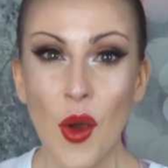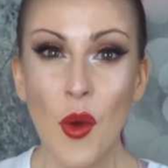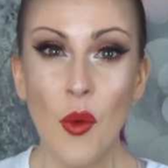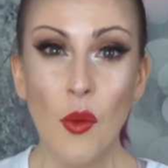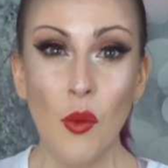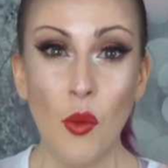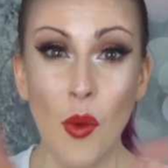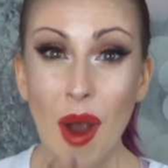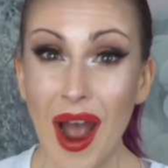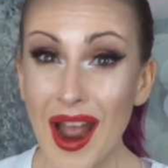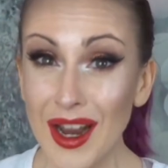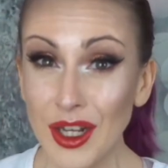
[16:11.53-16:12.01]

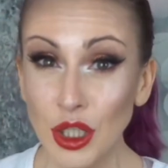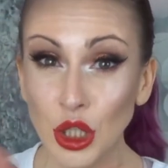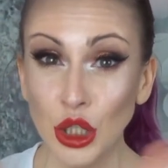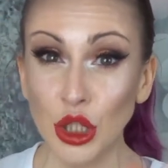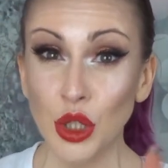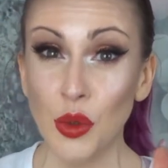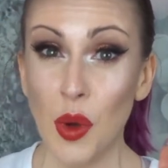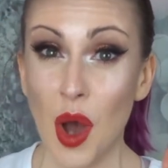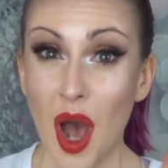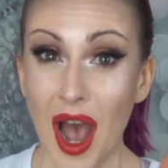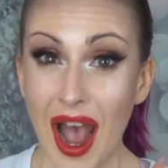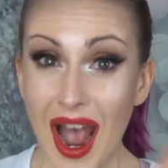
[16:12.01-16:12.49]
While
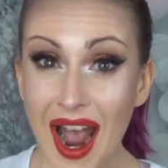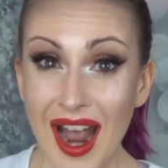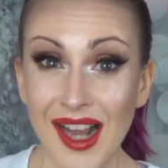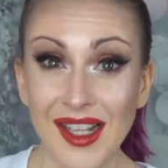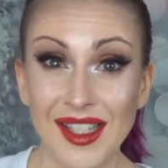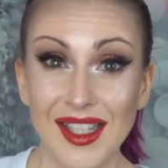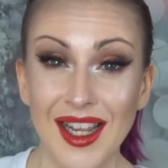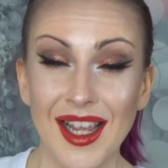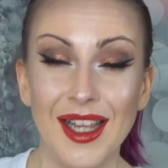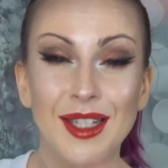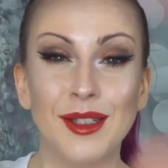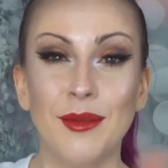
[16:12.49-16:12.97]
you are
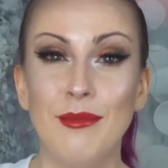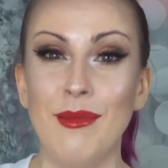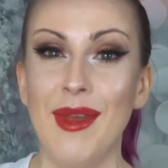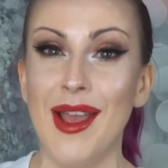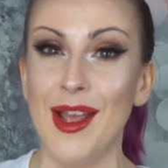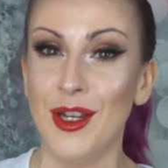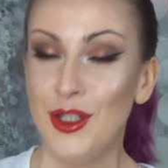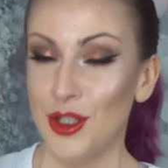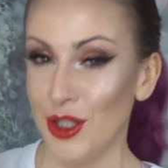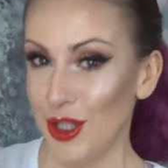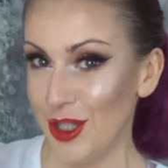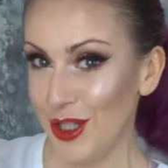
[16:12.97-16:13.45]
at it,
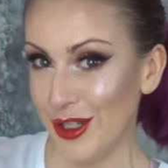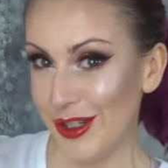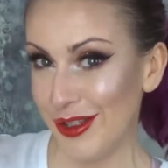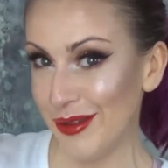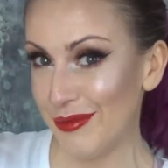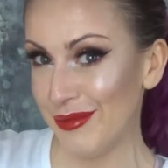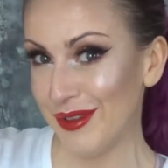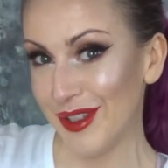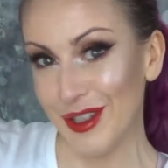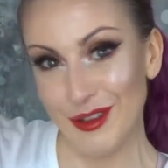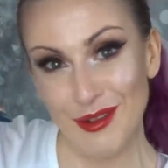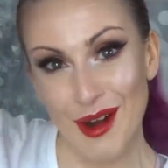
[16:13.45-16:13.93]
make sure you
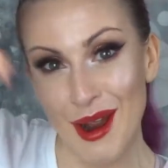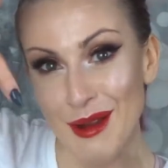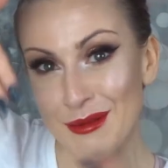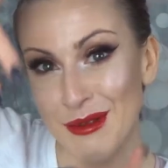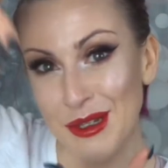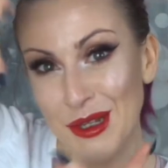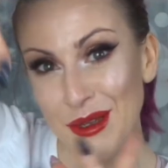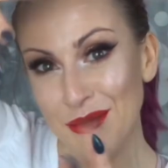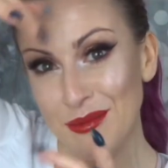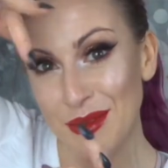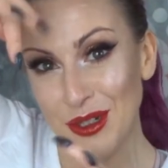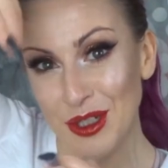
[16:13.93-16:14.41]
subscribe
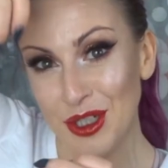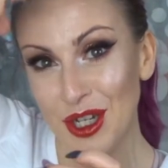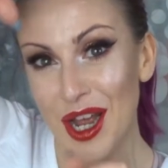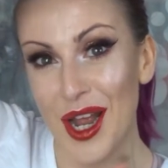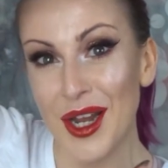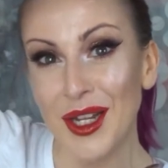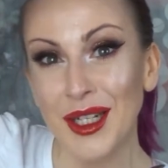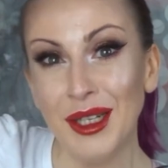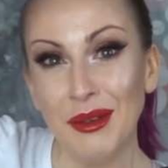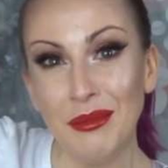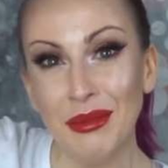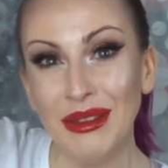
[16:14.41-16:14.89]
to my
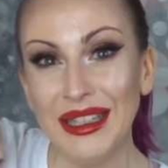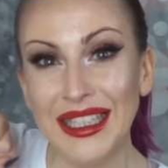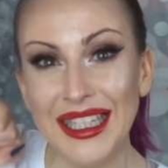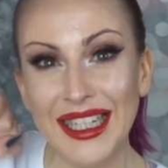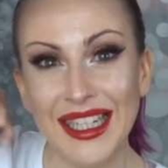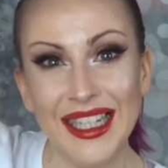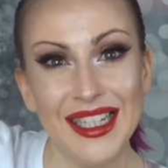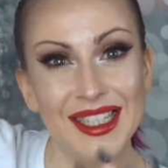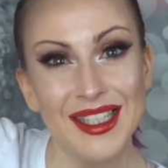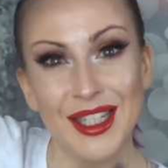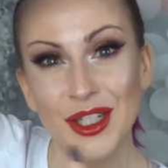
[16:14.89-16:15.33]
channel, please.